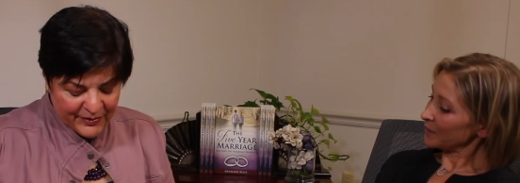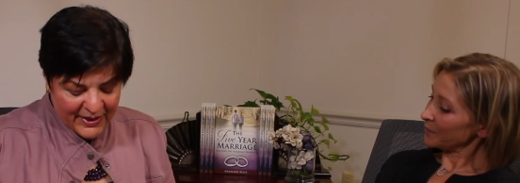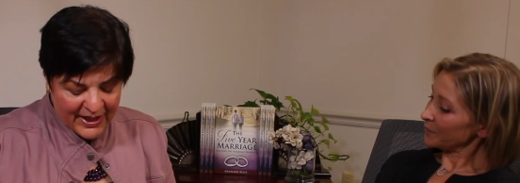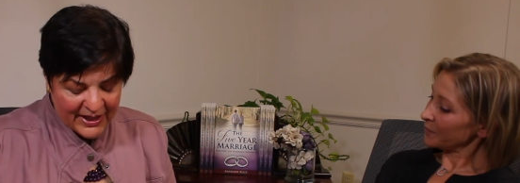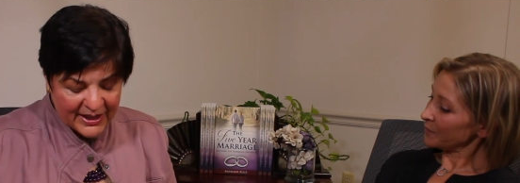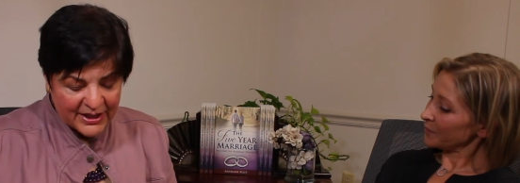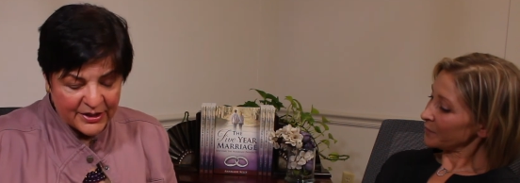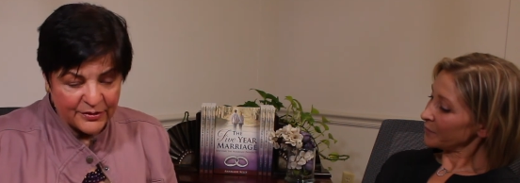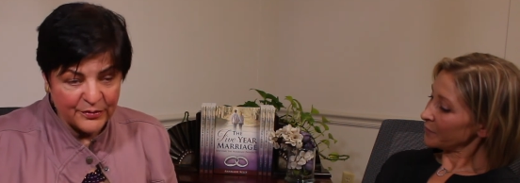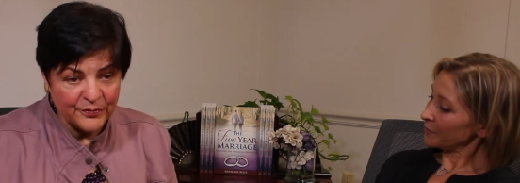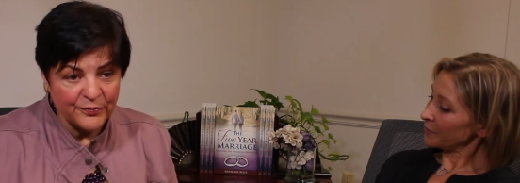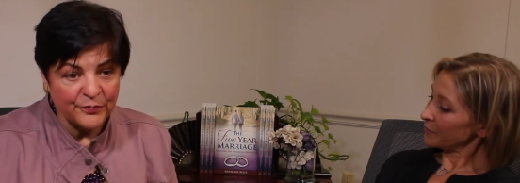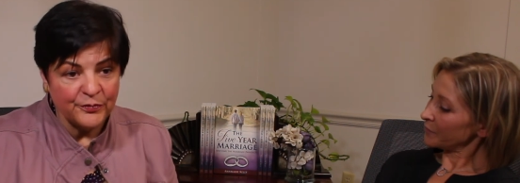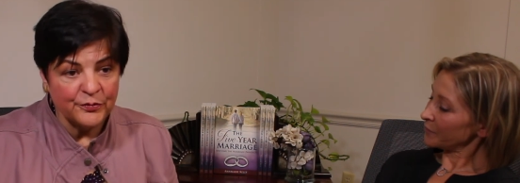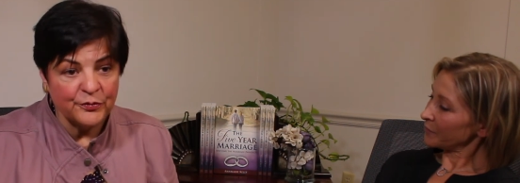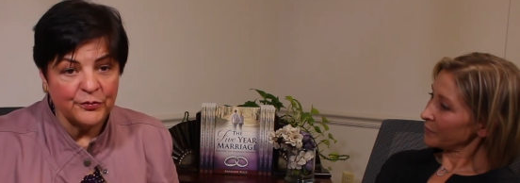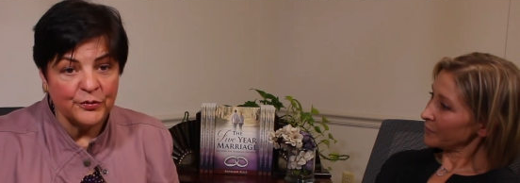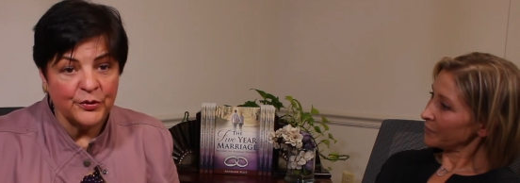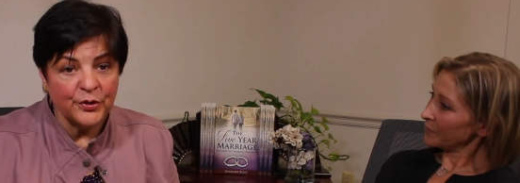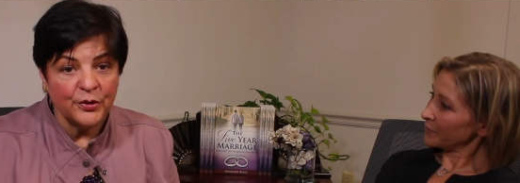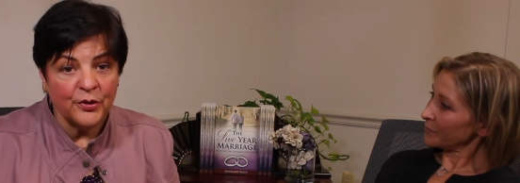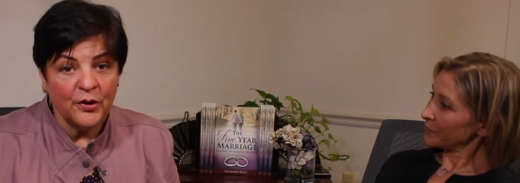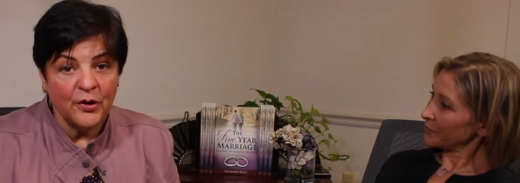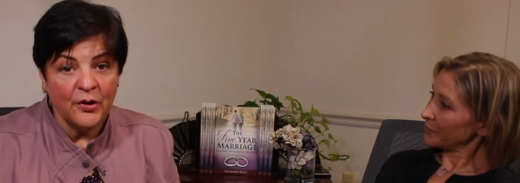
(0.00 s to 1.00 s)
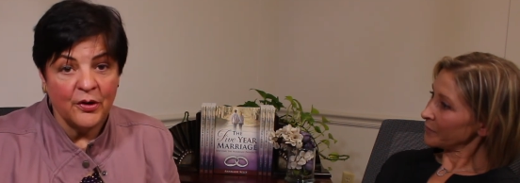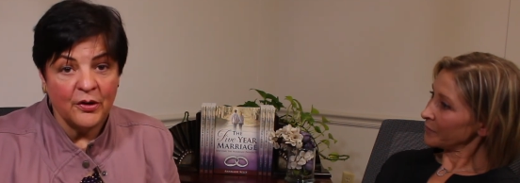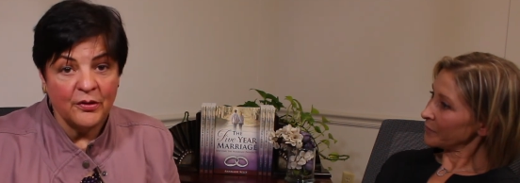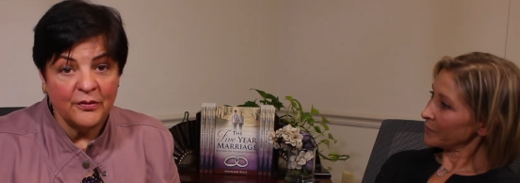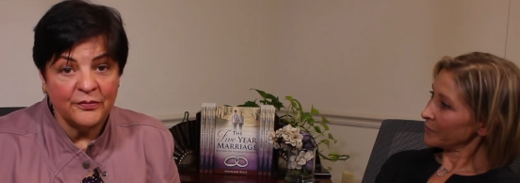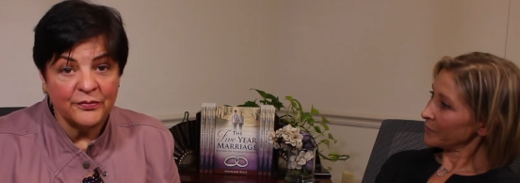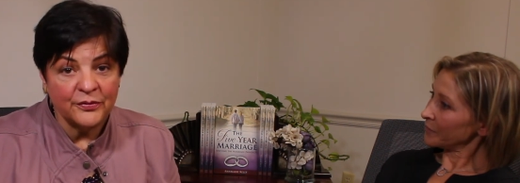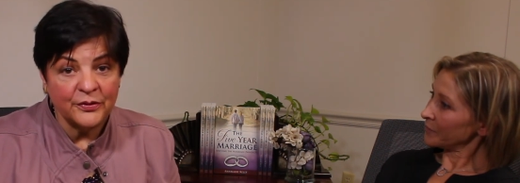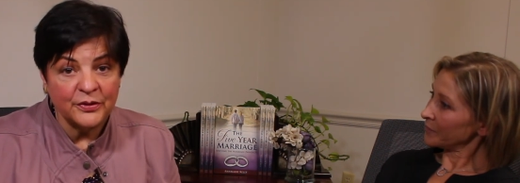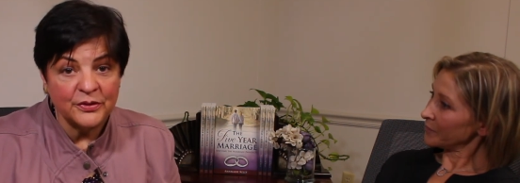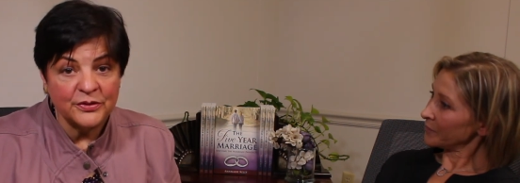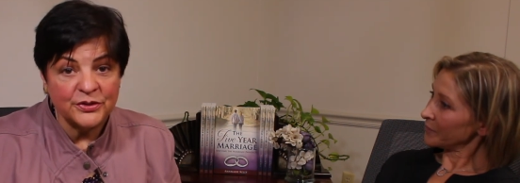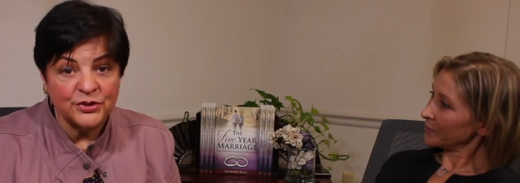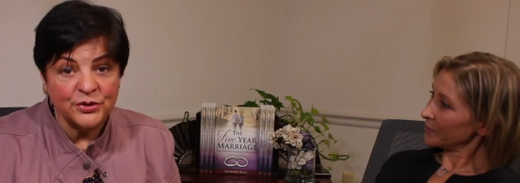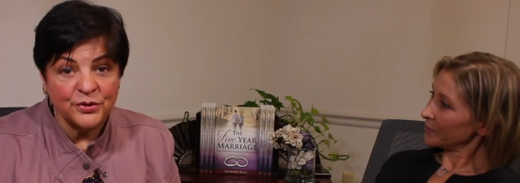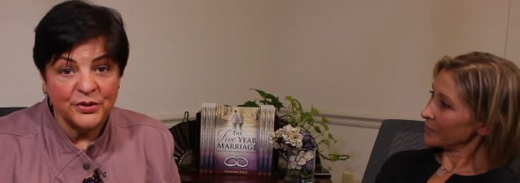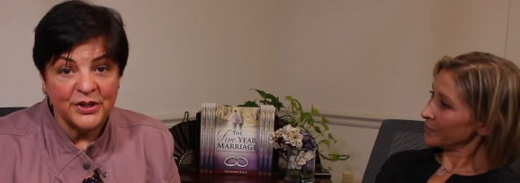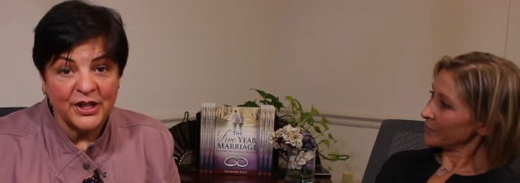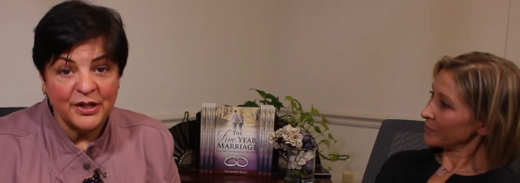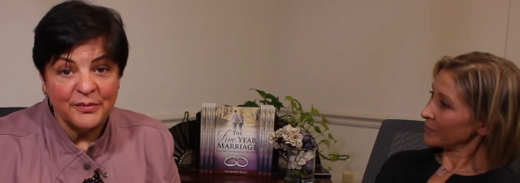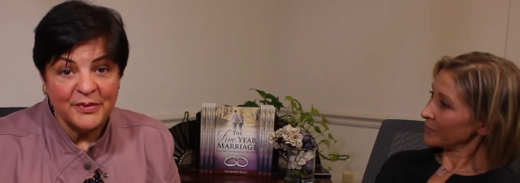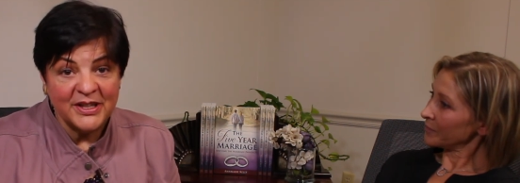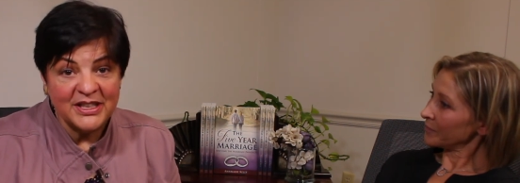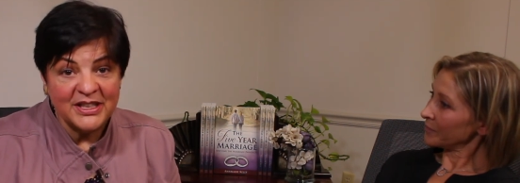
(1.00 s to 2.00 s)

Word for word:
Speaker 1: thank you for all for joining